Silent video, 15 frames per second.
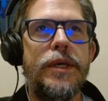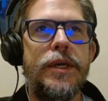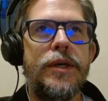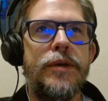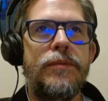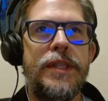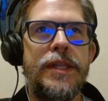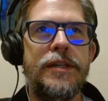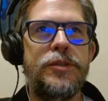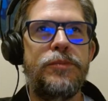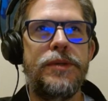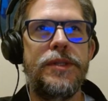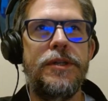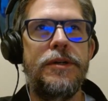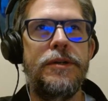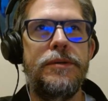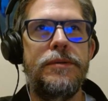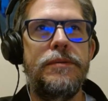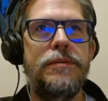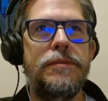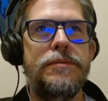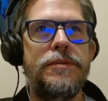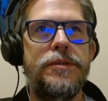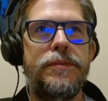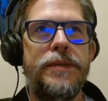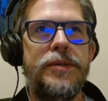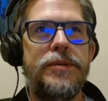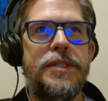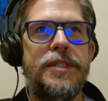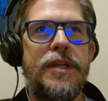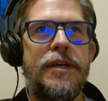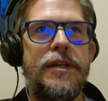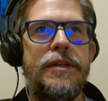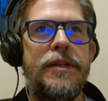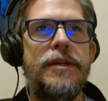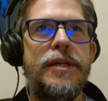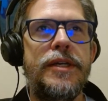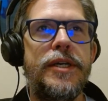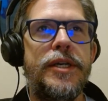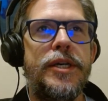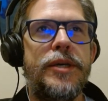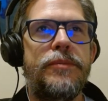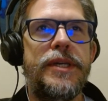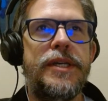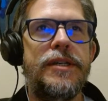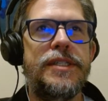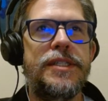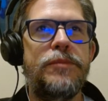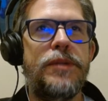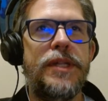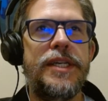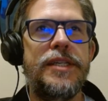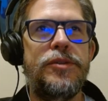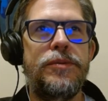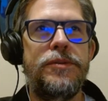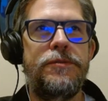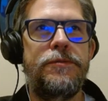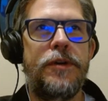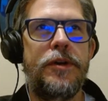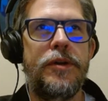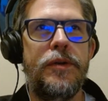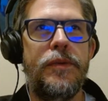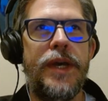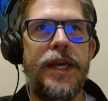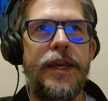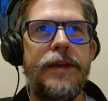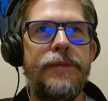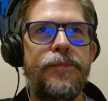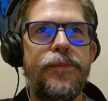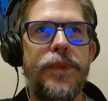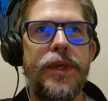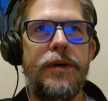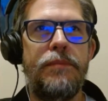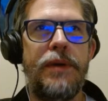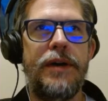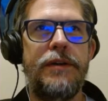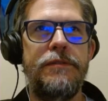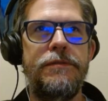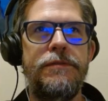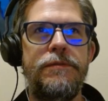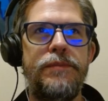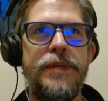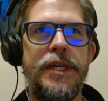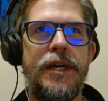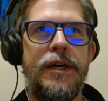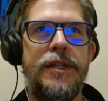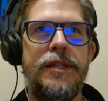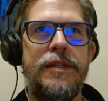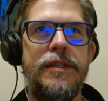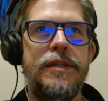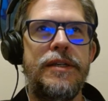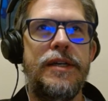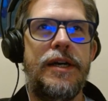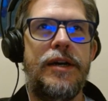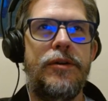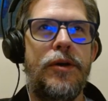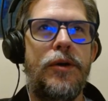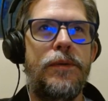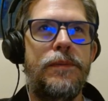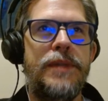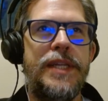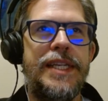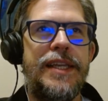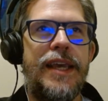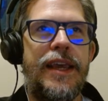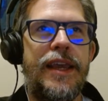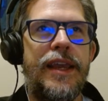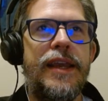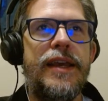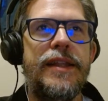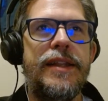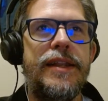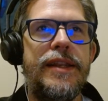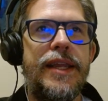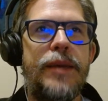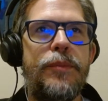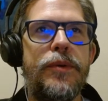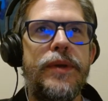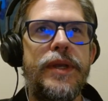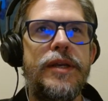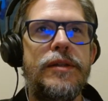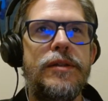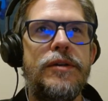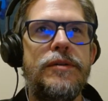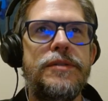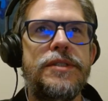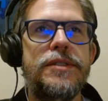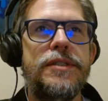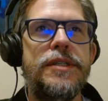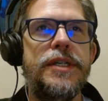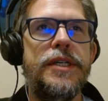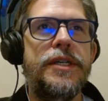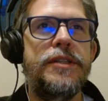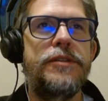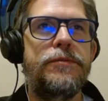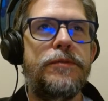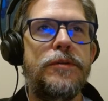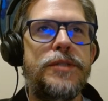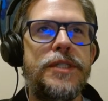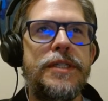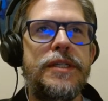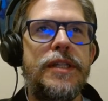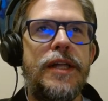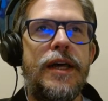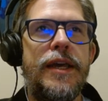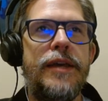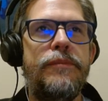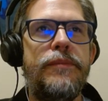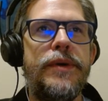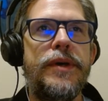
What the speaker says: with us below the real sun, because the place was far away, above, beyond, our homely day, neighboring close the frozen clime,